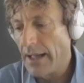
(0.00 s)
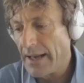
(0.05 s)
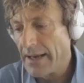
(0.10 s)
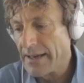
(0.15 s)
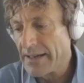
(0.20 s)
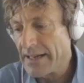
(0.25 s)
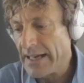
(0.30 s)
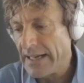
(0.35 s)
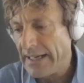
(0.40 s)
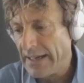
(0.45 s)

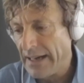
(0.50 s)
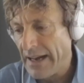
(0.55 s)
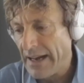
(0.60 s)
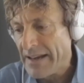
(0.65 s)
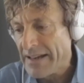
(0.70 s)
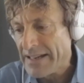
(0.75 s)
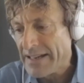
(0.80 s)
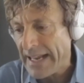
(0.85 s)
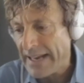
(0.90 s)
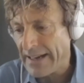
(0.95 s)
and
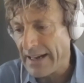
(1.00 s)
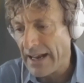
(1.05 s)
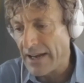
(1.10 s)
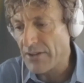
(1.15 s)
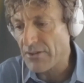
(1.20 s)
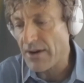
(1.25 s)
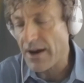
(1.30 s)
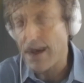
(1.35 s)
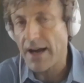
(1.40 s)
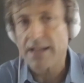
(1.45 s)

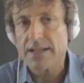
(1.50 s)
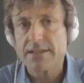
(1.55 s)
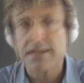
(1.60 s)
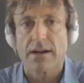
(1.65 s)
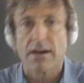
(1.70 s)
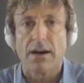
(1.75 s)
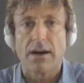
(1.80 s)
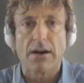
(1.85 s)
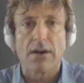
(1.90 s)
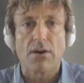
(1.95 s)
legal rights
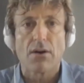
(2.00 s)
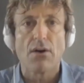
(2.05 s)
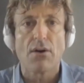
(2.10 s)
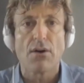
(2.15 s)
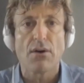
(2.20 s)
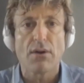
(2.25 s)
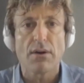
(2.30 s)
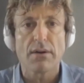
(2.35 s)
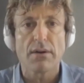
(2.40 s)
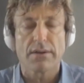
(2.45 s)
are
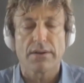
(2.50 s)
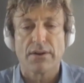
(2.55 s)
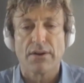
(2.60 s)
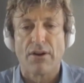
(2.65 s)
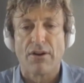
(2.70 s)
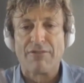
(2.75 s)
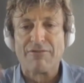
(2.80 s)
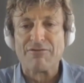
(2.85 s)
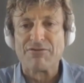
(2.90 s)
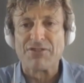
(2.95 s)
all,
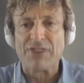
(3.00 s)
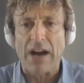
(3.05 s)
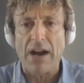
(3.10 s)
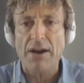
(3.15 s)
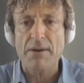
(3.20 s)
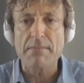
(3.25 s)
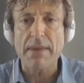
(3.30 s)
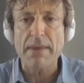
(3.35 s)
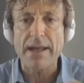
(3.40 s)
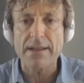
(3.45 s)

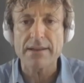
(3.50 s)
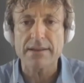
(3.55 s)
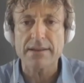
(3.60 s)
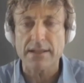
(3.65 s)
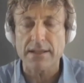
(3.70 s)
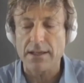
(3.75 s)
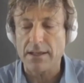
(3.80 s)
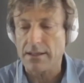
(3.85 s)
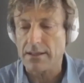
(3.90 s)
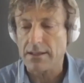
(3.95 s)

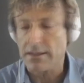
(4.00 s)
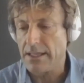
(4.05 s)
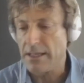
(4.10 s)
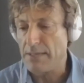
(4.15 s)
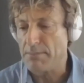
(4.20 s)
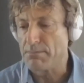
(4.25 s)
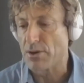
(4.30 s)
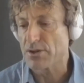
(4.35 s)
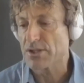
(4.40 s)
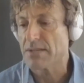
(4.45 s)
fragmenting
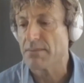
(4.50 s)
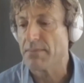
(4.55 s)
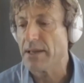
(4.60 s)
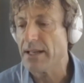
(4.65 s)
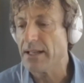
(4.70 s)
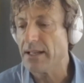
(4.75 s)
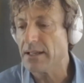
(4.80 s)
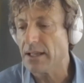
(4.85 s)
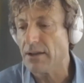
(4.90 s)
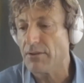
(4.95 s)
the
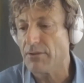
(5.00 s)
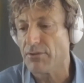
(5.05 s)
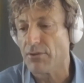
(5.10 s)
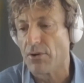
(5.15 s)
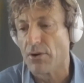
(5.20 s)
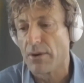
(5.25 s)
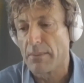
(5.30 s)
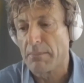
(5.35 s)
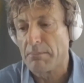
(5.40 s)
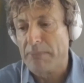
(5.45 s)
possibility
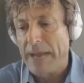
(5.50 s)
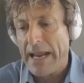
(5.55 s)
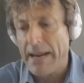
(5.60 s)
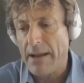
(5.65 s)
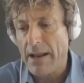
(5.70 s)
for